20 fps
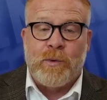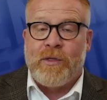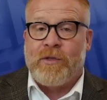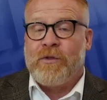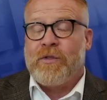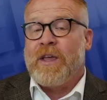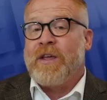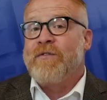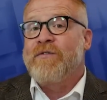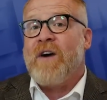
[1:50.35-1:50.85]

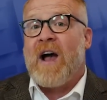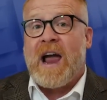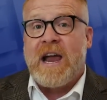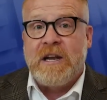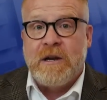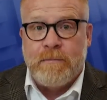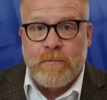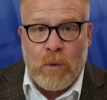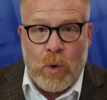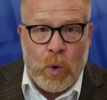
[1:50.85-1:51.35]
whether they
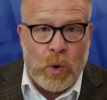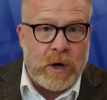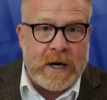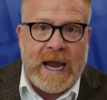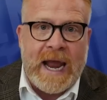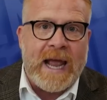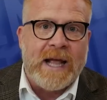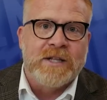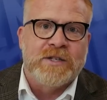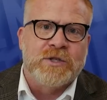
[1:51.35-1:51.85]
find more
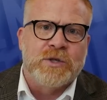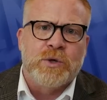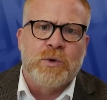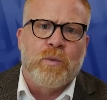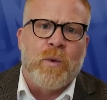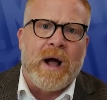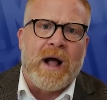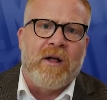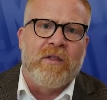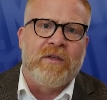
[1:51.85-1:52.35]
cancer
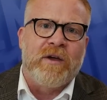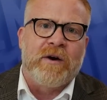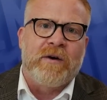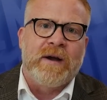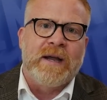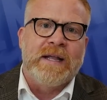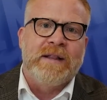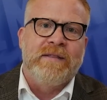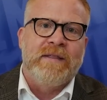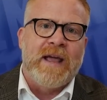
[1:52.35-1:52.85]
while they're
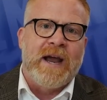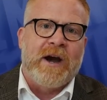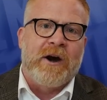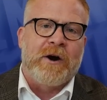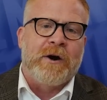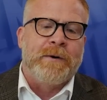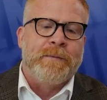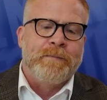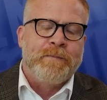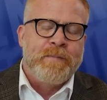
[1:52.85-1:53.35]
in
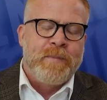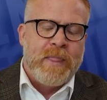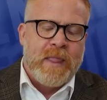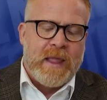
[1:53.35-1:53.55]
there.